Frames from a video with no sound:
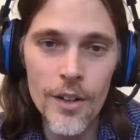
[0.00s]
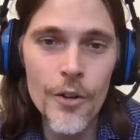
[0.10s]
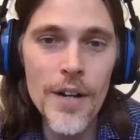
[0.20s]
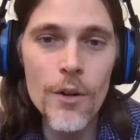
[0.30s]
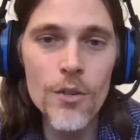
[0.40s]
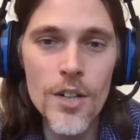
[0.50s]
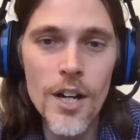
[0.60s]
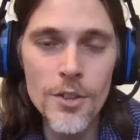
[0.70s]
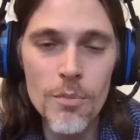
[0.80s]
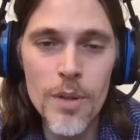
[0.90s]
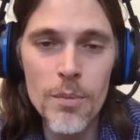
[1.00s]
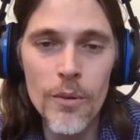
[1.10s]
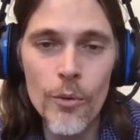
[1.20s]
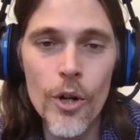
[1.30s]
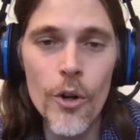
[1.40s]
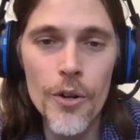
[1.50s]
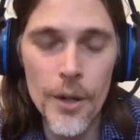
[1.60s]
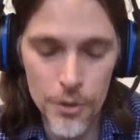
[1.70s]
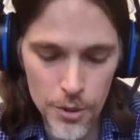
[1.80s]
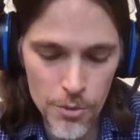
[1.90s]
how to talk to people, or learn how
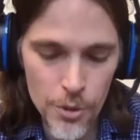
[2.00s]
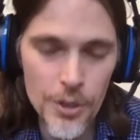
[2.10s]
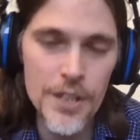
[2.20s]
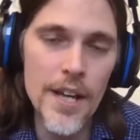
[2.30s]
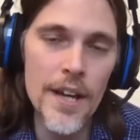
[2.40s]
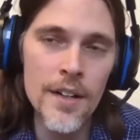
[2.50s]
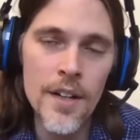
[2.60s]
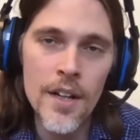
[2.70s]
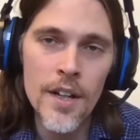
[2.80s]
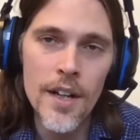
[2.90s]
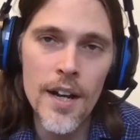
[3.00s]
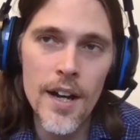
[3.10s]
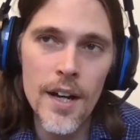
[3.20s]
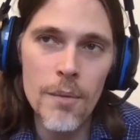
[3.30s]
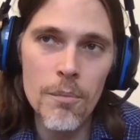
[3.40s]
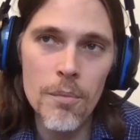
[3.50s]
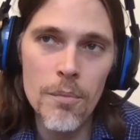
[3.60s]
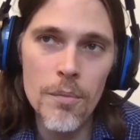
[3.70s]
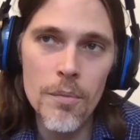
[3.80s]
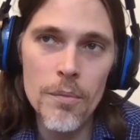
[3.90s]
to communicate. Um,
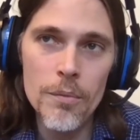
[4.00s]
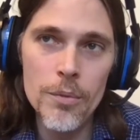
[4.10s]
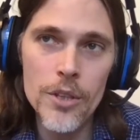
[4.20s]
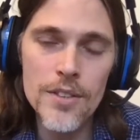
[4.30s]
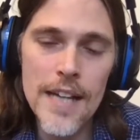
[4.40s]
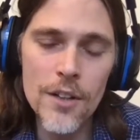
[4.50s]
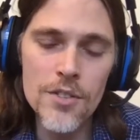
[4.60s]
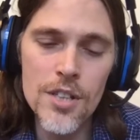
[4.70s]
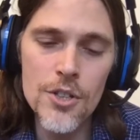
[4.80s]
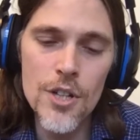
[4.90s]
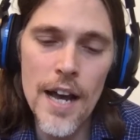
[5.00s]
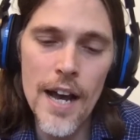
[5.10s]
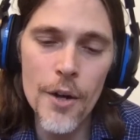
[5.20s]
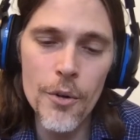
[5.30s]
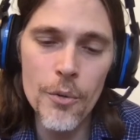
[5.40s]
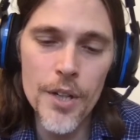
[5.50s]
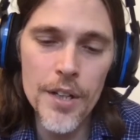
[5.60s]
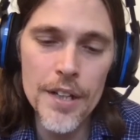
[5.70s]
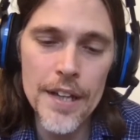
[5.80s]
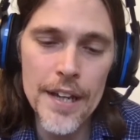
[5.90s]
because that'll teach you how to
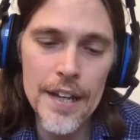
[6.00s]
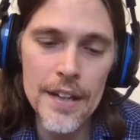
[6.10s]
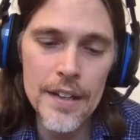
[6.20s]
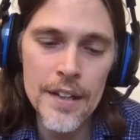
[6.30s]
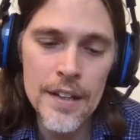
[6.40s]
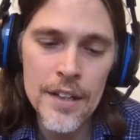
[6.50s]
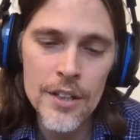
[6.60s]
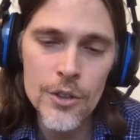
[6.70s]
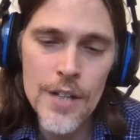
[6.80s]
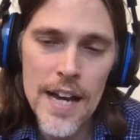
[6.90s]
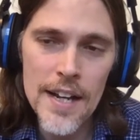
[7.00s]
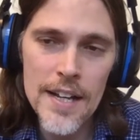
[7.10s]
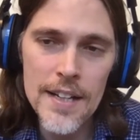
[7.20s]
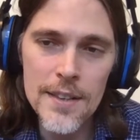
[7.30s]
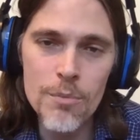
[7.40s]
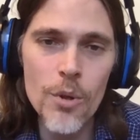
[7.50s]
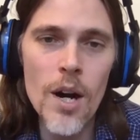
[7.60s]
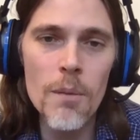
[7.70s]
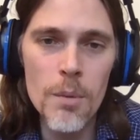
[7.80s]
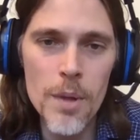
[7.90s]
really hit, you got to hit the
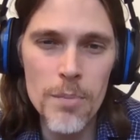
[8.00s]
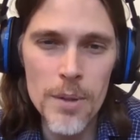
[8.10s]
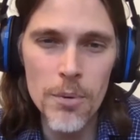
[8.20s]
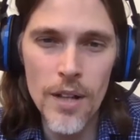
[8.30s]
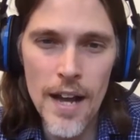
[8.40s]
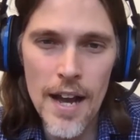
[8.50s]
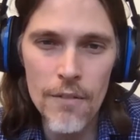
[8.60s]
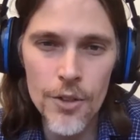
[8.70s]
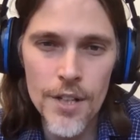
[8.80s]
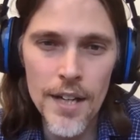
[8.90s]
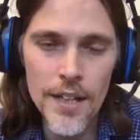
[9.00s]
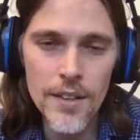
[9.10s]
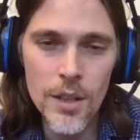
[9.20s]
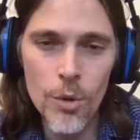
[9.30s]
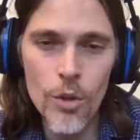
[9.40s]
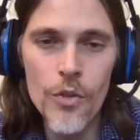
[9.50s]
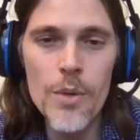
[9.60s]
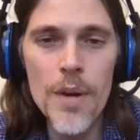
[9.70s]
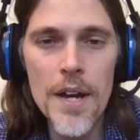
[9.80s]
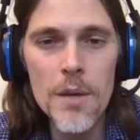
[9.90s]
problem that people have. You got to get them over the
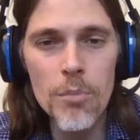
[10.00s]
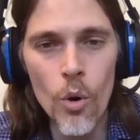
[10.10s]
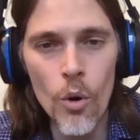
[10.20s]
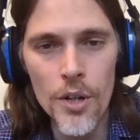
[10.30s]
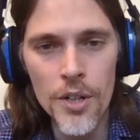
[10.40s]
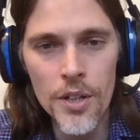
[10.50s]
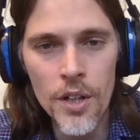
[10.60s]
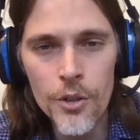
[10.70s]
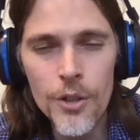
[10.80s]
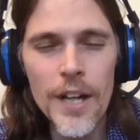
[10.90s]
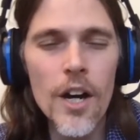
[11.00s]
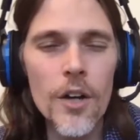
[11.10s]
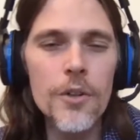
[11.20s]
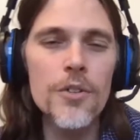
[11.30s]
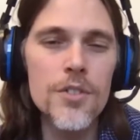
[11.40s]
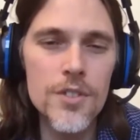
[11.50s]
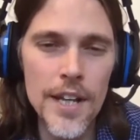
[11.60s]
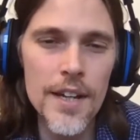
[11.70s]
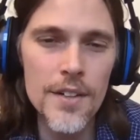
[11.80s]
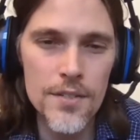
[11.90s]
pain point. You got to
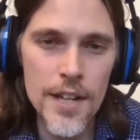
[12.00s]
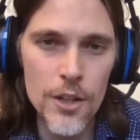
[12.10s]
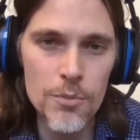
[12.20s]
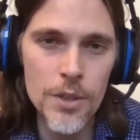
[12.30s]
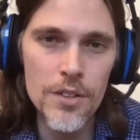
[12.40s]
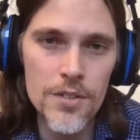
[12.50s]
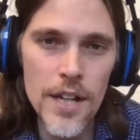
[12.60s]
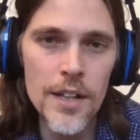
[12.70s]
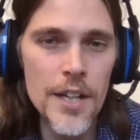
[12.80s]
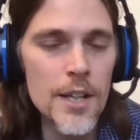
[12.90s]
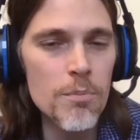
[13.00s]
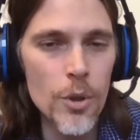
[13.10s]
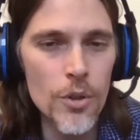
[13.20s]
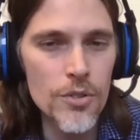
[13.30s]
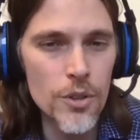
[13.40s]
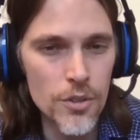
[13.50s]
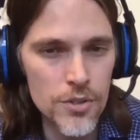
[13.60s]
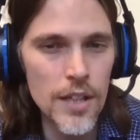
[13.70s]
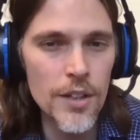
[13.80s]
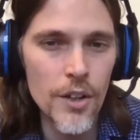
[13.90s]
understand sales, because selling in person or
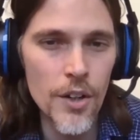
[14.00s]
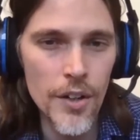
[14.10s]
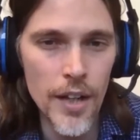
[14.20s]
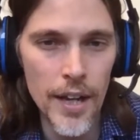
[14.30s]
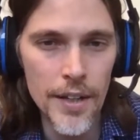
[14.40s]
selling online.